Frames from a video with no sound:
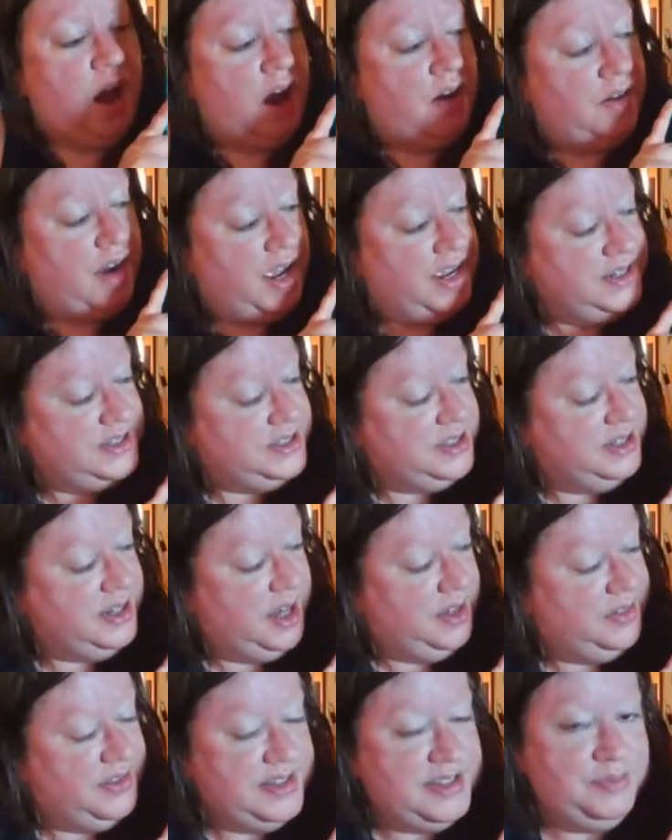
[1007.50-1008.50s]
All right,
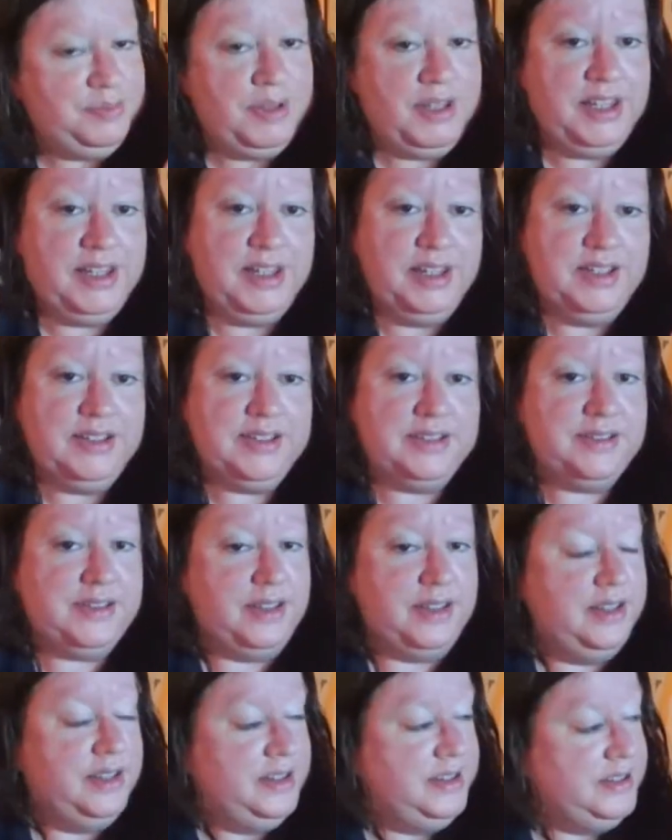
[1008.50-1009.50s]
now this
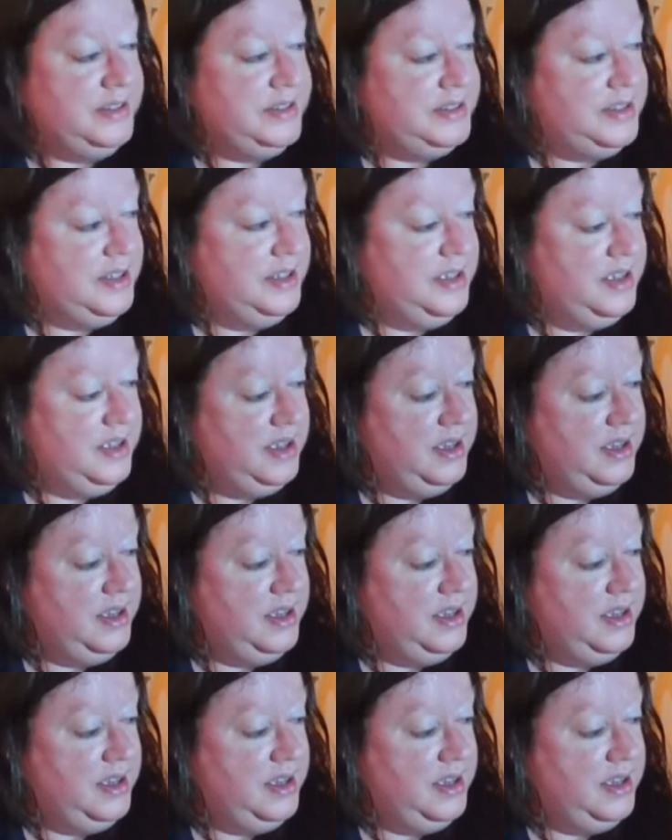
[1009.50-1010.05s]
piece is